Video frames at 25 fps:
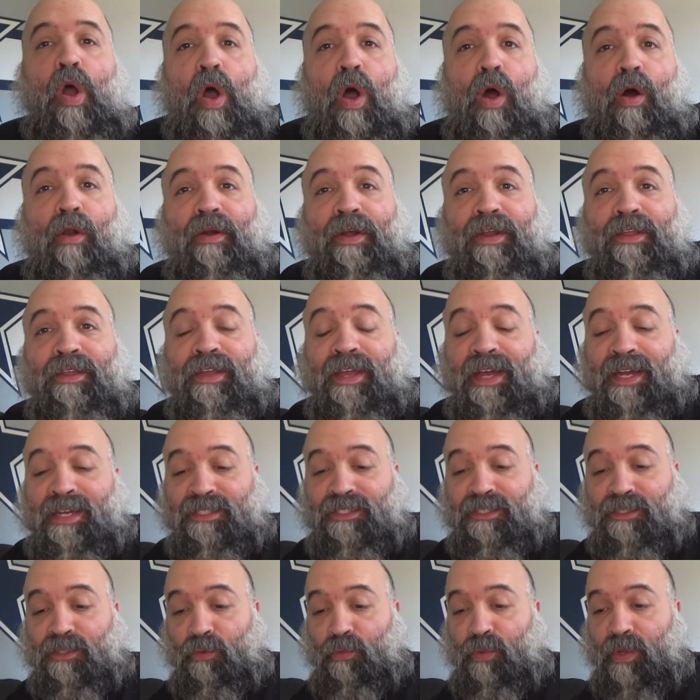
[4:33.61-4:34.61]
All right, you
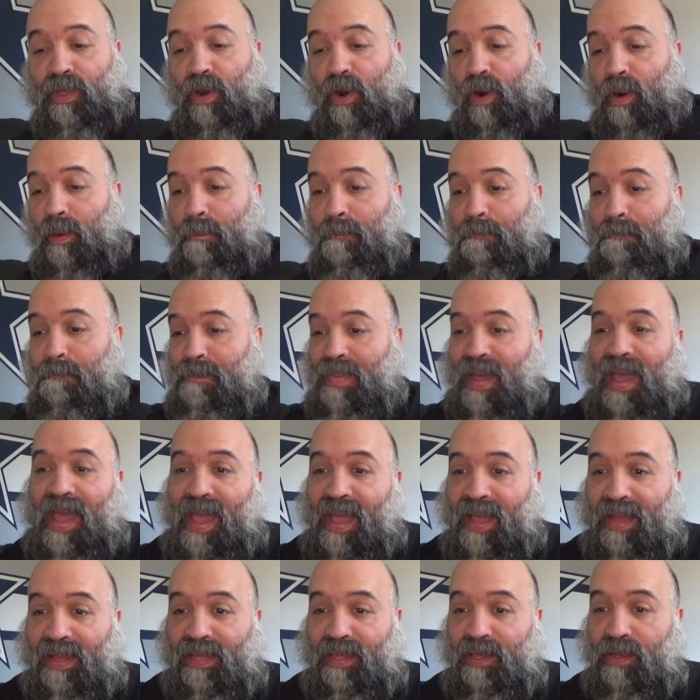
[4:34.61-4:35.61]
guys, so we are
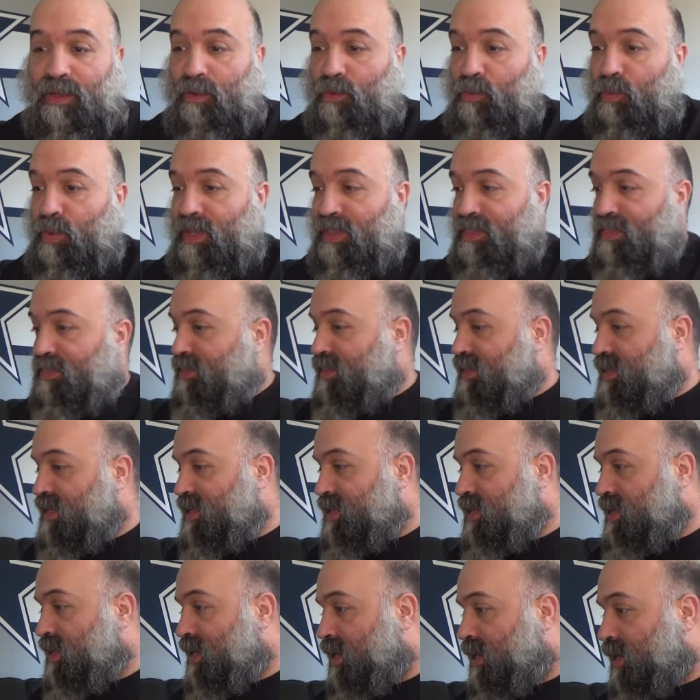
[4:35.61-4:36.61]
back with
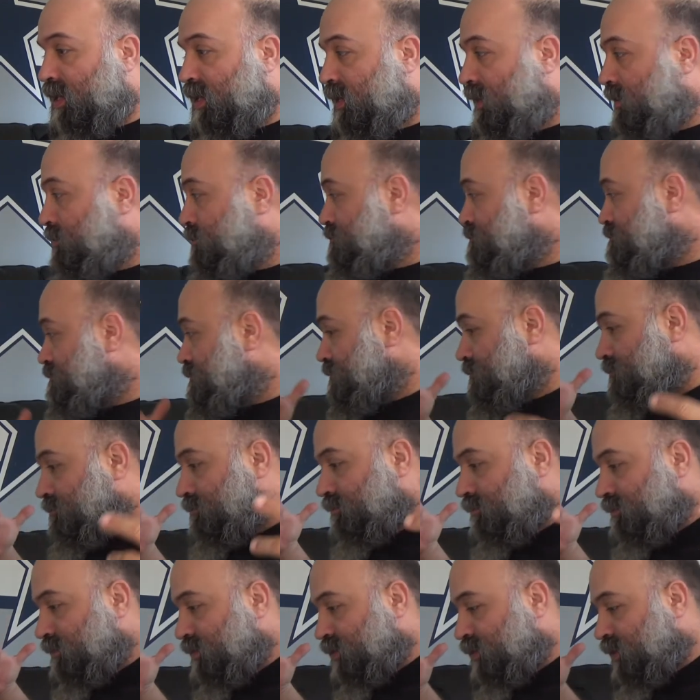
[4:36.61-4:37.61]
the
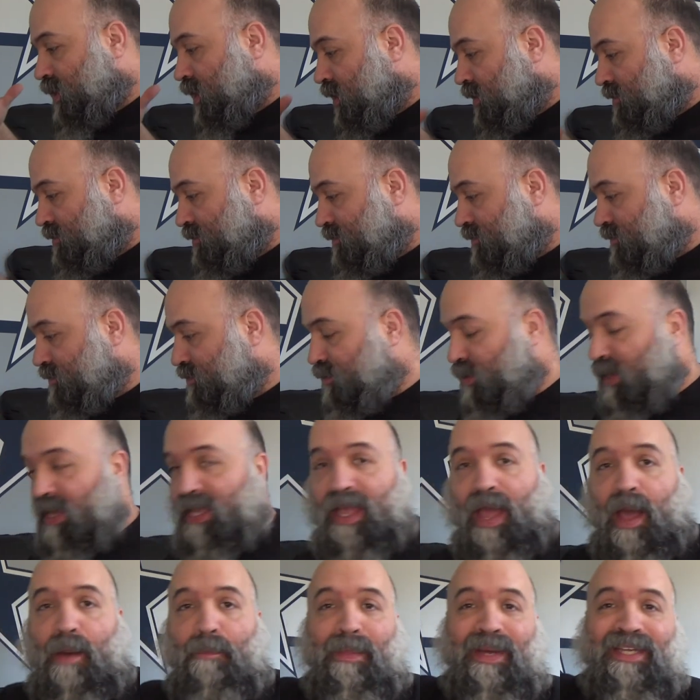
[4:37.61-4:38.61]
stuff. So I
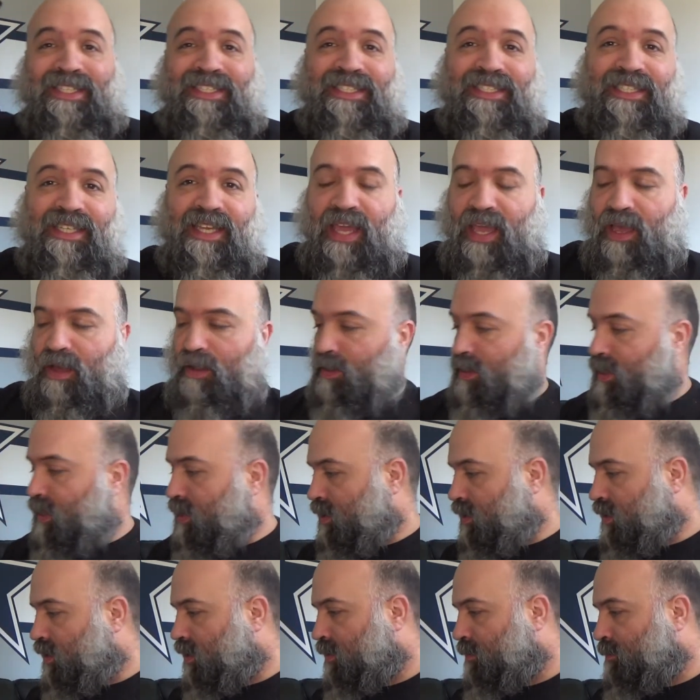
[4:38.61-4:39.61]
got my scale
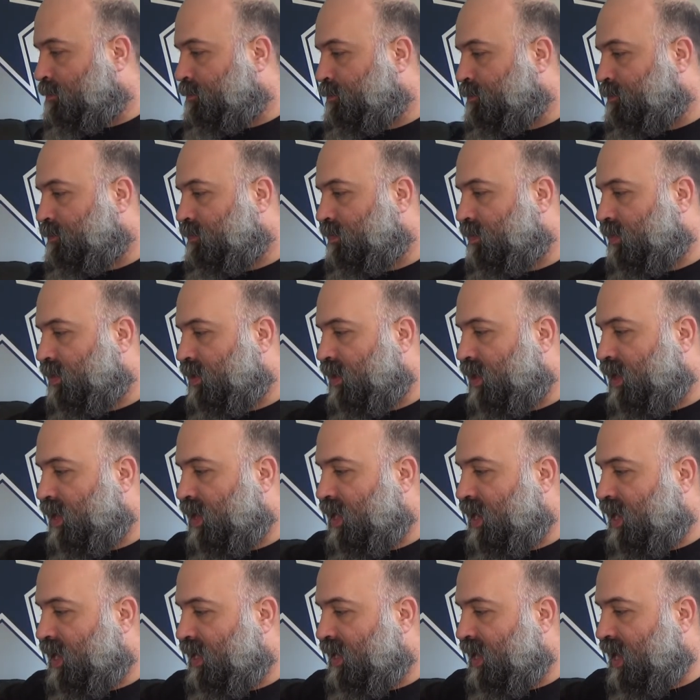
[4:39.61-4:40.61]
here,
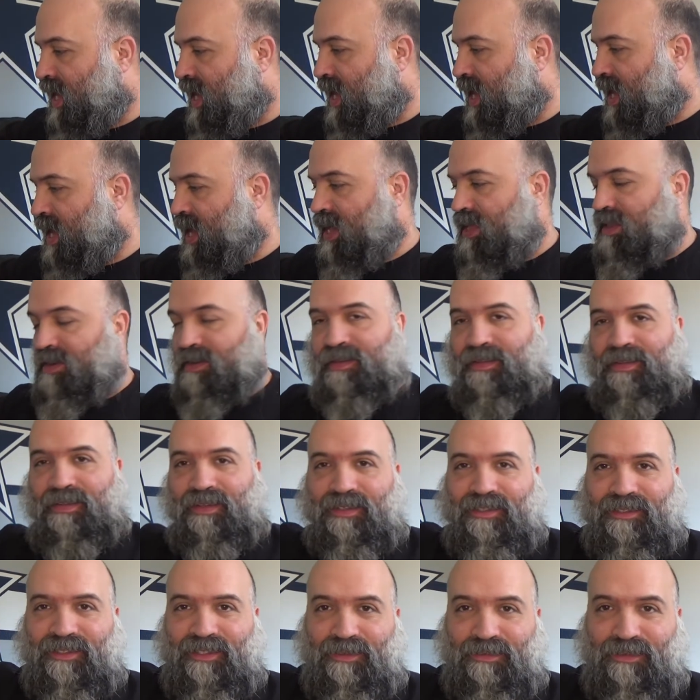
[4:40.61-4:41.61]
and I got
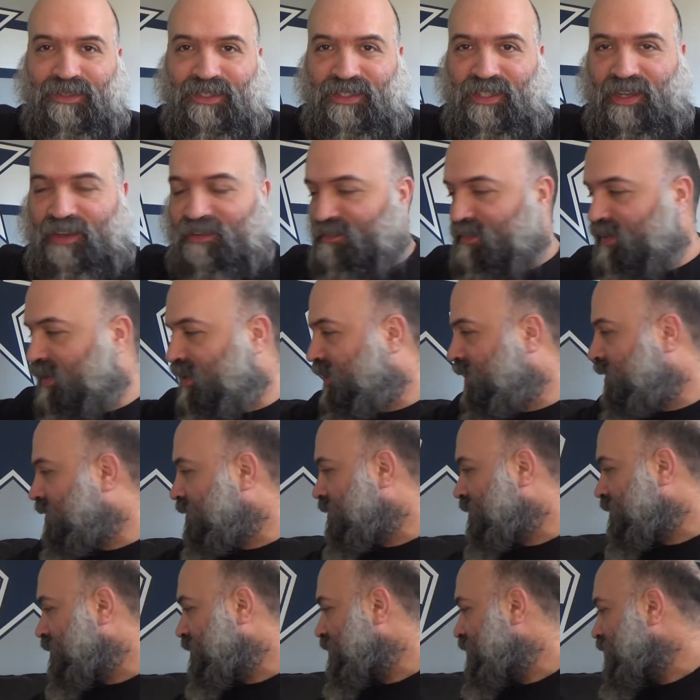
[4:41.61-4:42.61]
some stuff here,